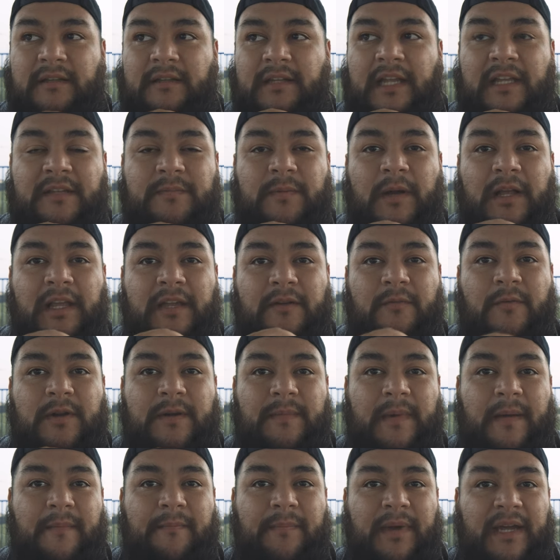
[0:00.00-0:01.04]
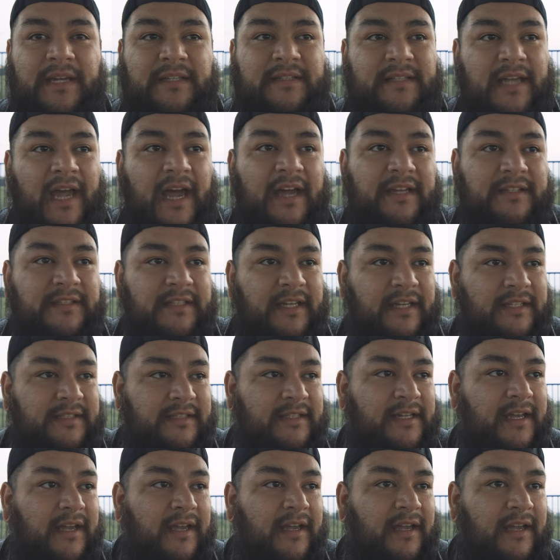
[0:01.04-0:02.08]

That's probably one of my best assets,